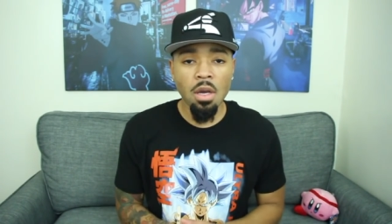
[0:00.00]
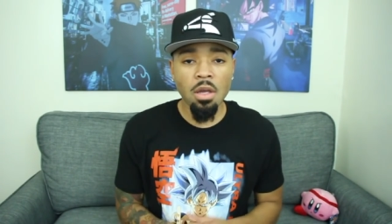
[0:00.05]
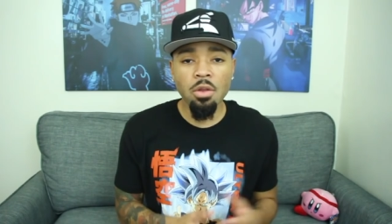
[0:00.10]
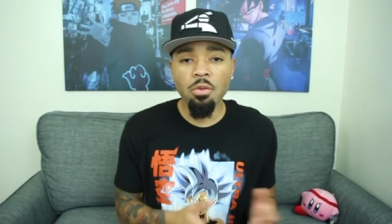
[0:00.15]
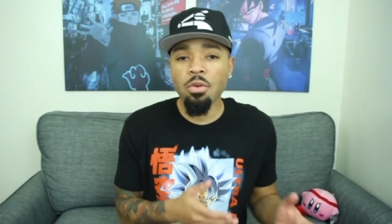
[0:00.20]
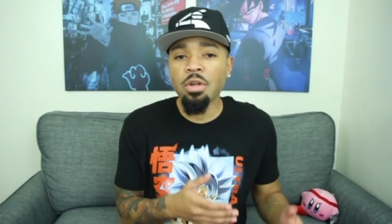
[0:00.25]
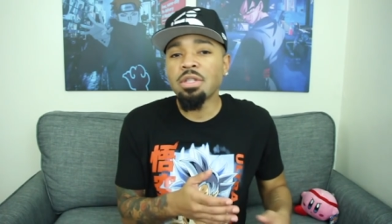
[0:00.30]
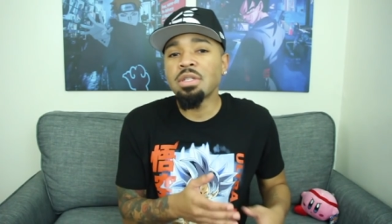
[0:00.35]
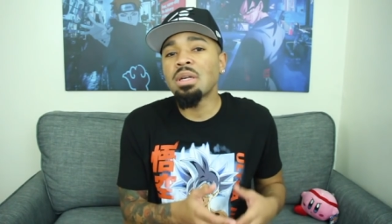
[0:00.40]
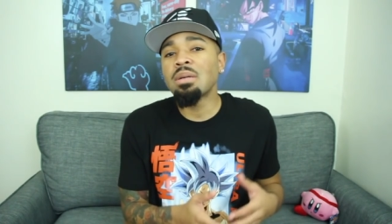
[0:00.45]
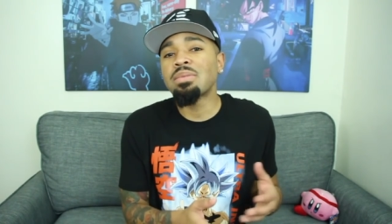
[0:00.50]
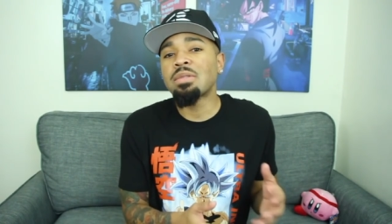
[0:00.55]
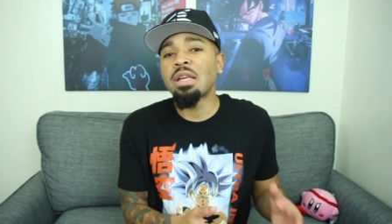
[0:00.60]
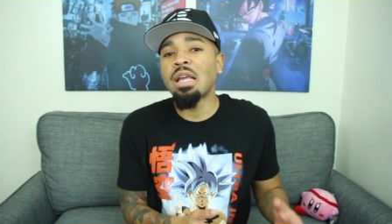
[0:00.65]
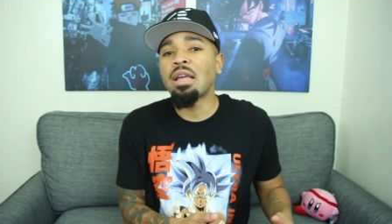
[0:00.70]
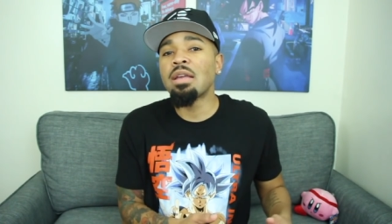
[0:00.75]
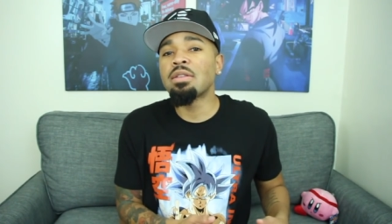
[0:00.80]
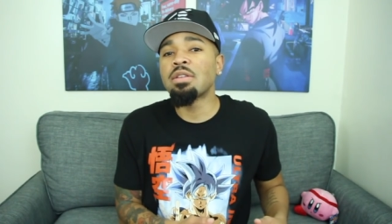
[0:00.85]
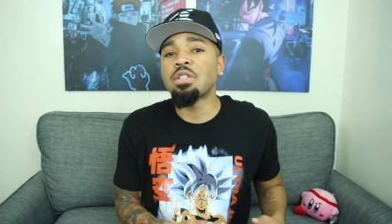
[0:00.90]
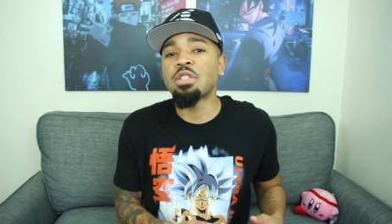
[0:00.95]
And the reason I'm
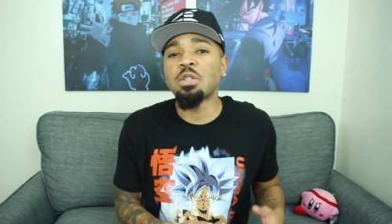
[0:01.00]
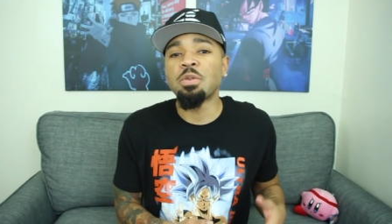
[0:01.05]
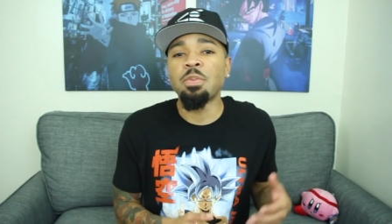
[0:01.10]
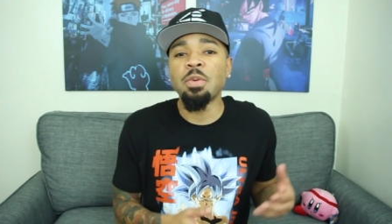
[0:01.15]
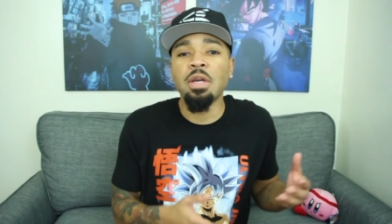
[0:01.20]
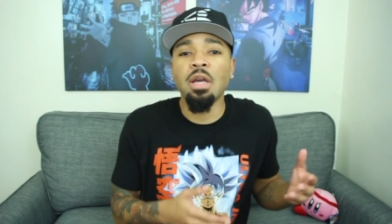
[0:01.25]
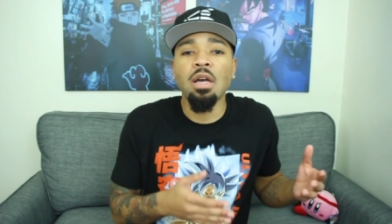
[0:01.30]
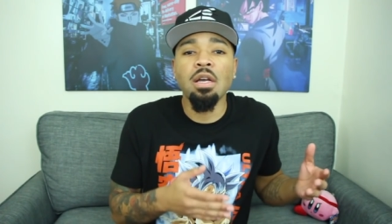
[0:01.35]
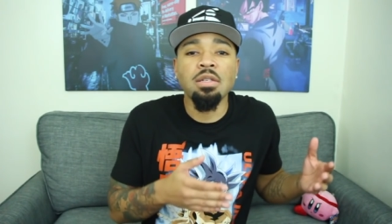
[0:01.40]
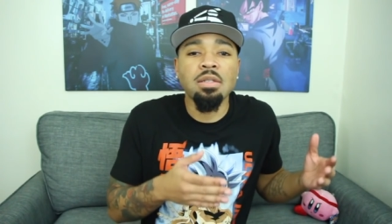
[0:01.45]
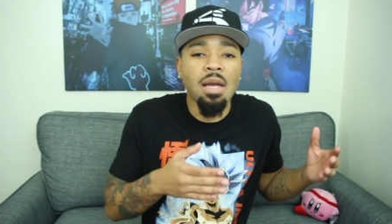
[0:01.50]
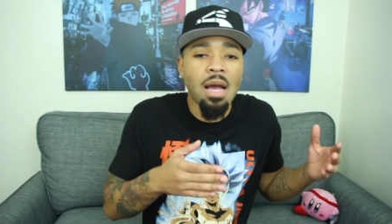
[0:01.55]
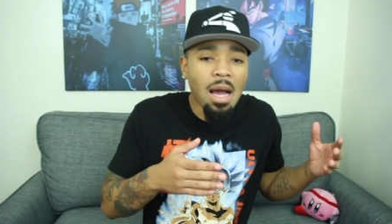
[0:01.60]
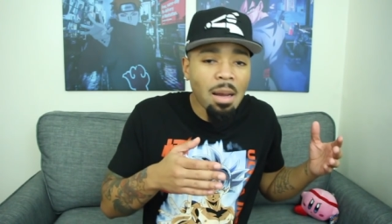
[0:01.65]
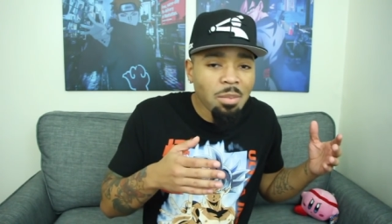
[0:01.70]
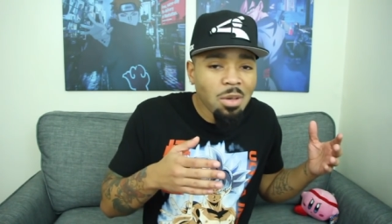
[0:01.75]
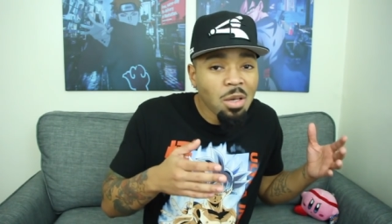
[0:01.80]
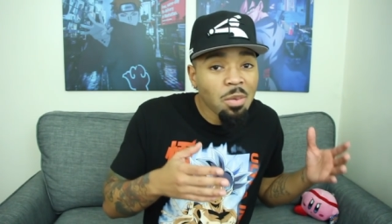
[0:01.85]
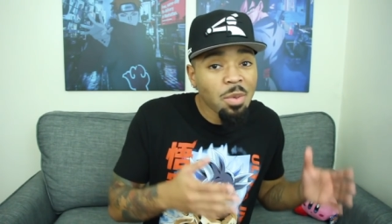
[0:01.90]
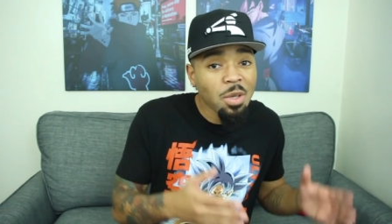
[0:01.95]
saying this is because
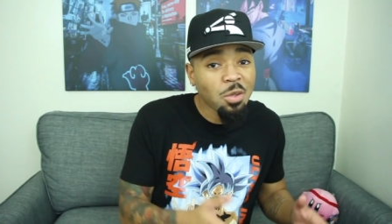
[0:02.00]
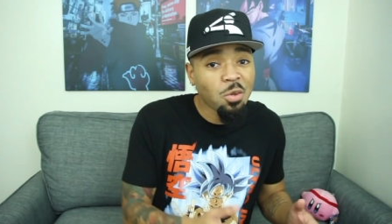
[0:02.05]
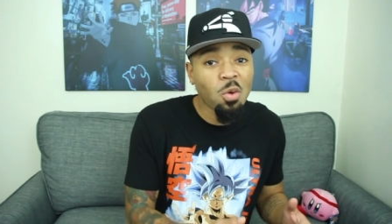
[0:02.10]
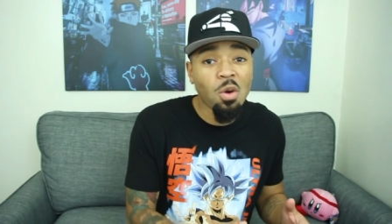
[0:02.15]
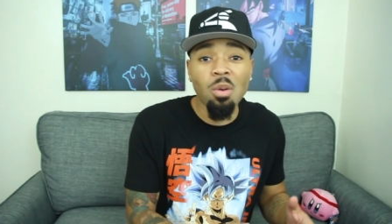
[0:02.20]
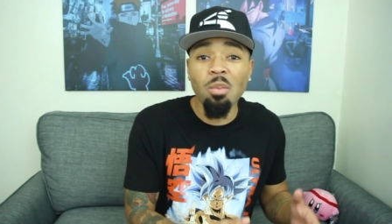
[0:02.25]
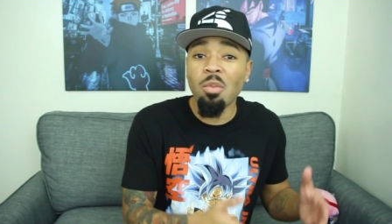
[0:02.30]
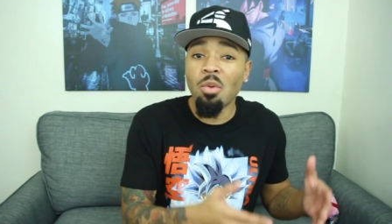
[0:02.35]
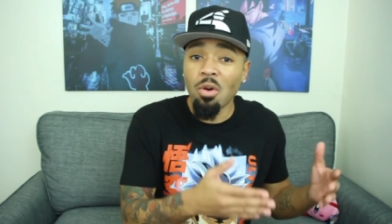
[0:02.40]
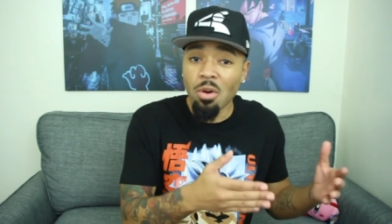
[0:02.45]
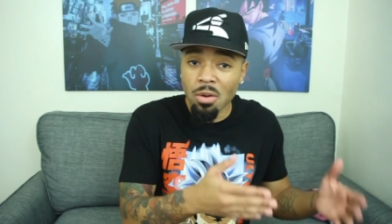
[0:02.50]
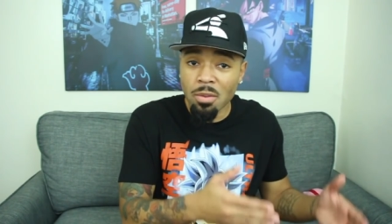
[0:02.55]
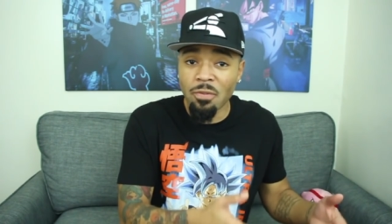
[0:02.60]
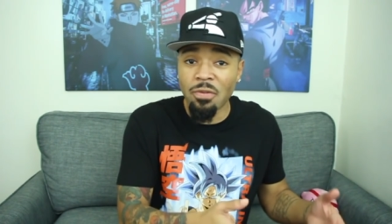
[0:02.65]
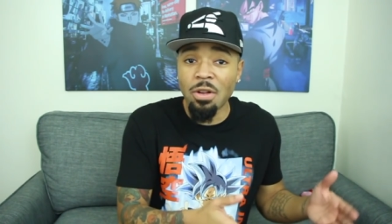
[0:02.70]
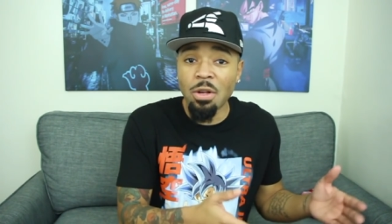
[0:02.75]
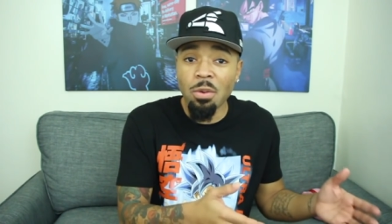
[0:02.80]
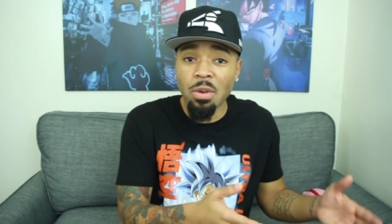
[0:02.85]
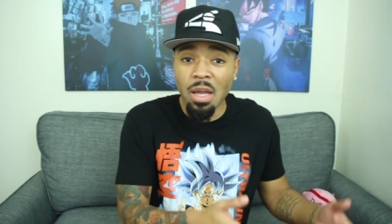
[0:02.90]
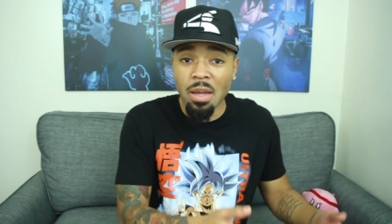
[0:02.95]
I'm going to be doing more
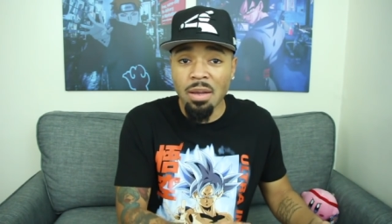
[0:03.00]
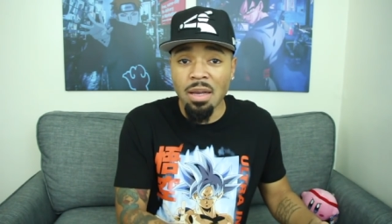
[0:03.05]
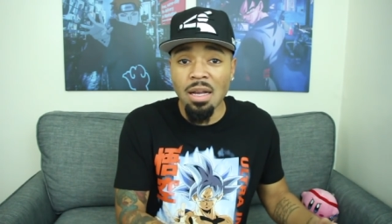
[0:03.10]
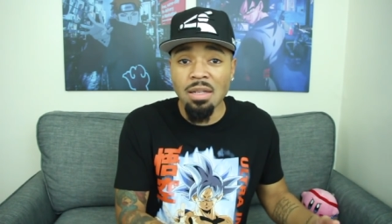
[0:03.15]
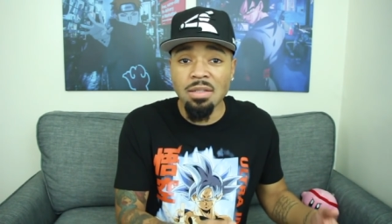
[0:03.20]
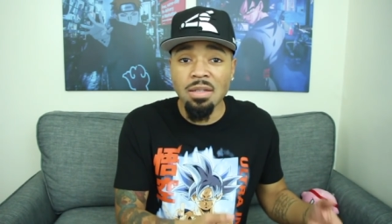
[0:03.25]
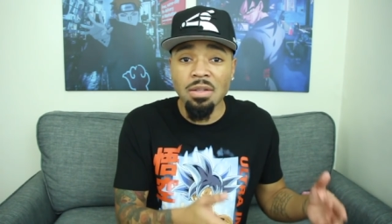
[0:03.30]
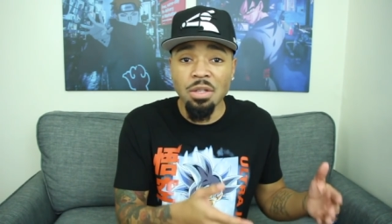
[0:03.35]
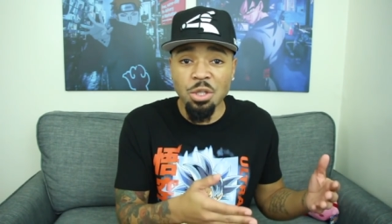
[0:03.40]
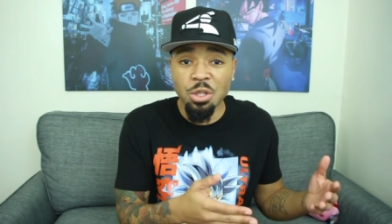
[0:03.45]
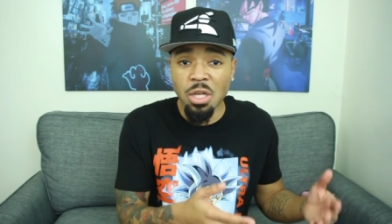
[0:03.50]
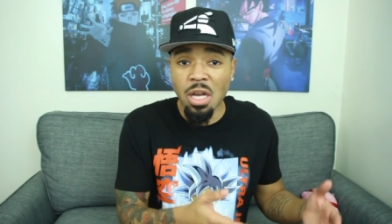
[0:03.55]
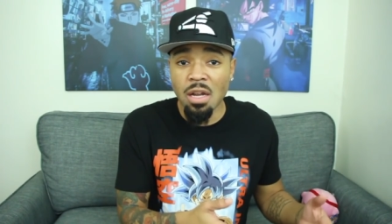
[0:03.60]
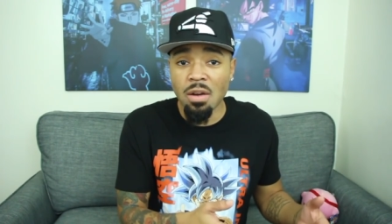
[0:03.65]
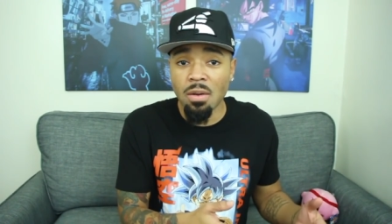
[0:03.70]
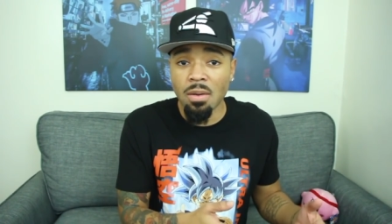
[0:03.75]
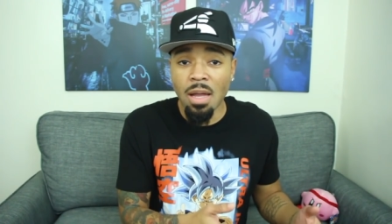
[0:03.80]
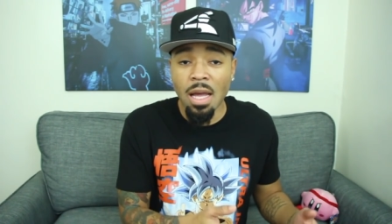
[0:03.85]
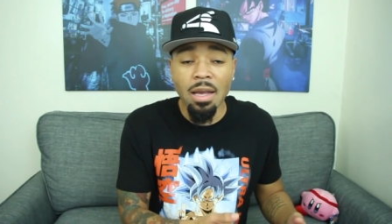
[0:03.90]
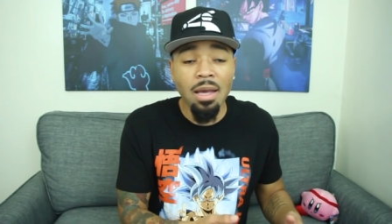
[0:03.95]
video game content on this
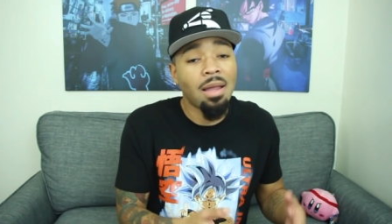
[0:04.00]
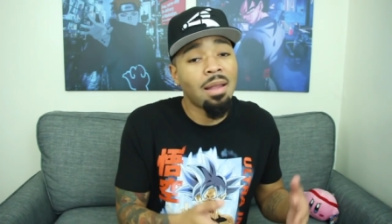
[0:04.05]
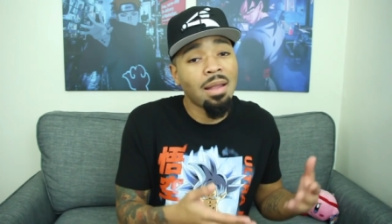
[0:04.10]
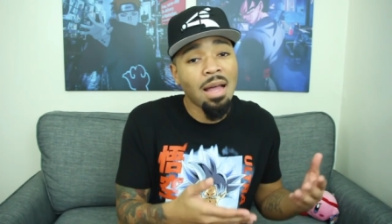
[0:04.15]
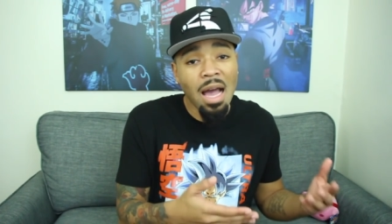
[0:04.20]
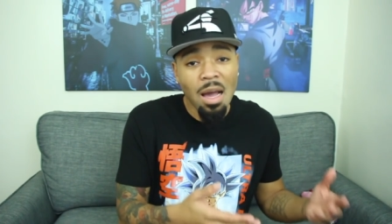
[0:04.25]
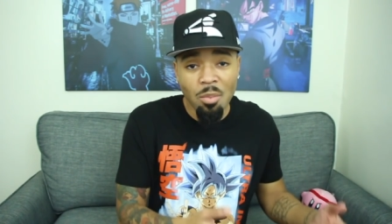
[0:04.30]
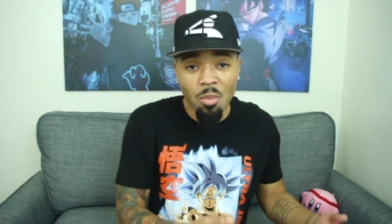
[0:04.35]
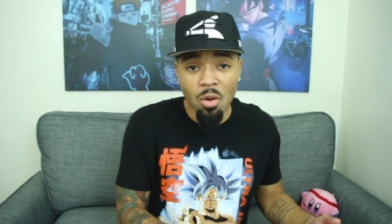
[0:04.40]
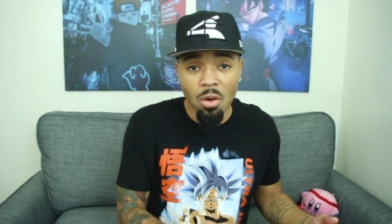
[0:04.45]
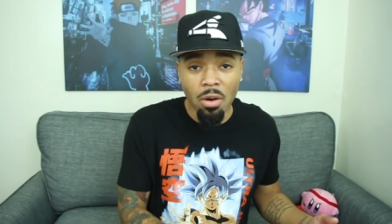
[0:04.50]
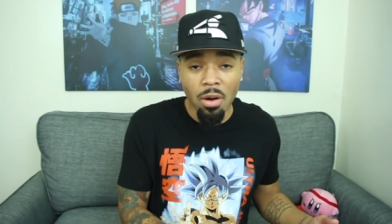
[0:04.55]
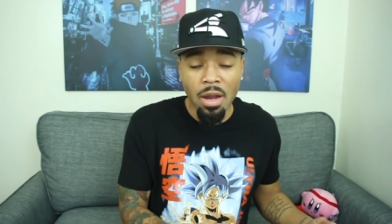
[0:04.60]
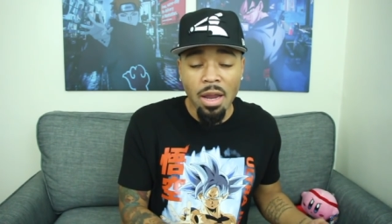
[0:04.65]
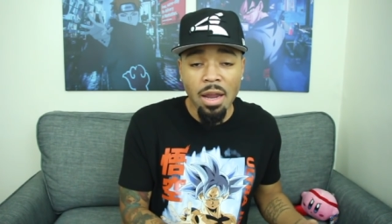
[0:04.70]
channel, like a lot more.